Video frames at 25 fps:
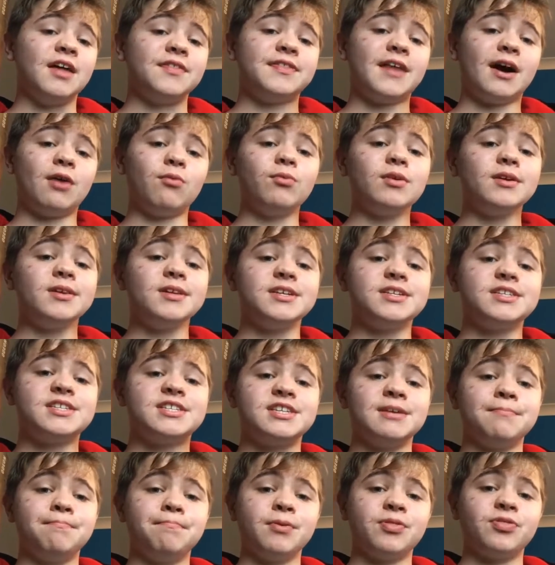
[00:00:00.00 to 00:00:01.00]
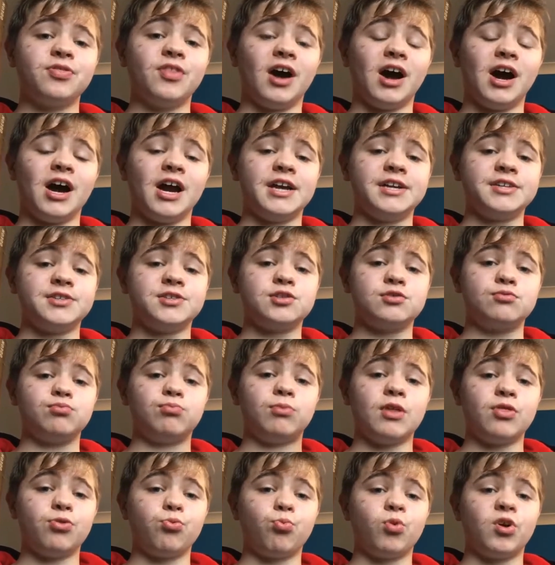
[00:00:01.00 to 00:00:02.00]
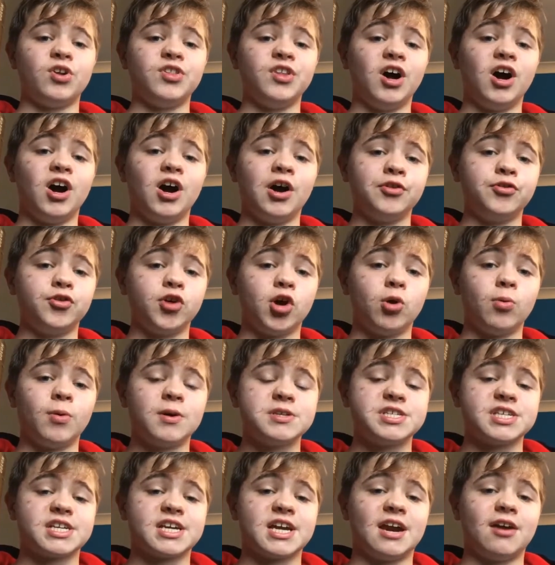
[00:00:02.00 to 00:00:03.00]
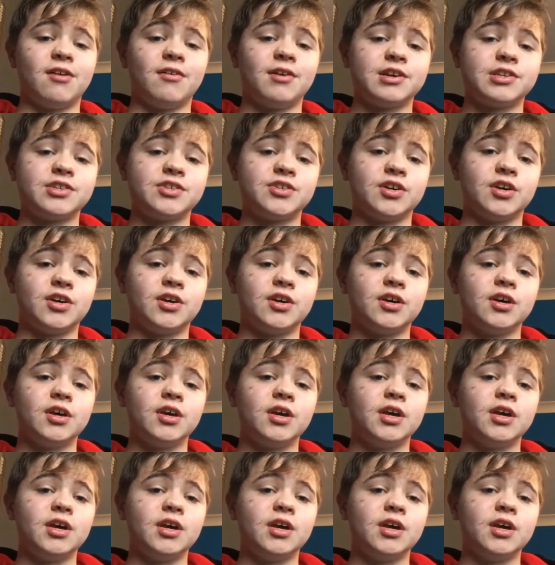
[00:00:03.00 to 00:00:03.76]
that really sympathize with Renato as a character.